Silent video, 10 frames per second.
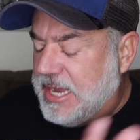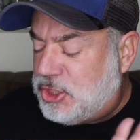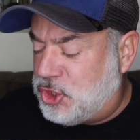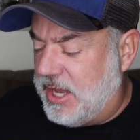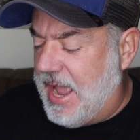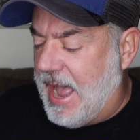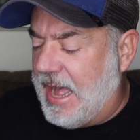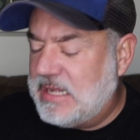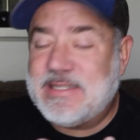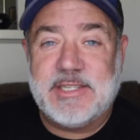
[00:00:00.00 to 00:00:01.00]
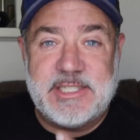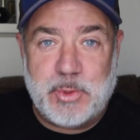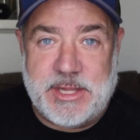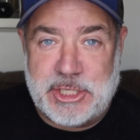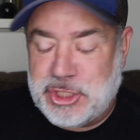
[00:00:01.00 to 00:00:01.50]
she has this
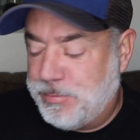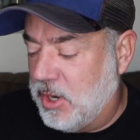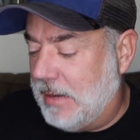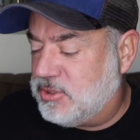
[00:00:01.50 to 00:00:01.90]
tweet that she put up.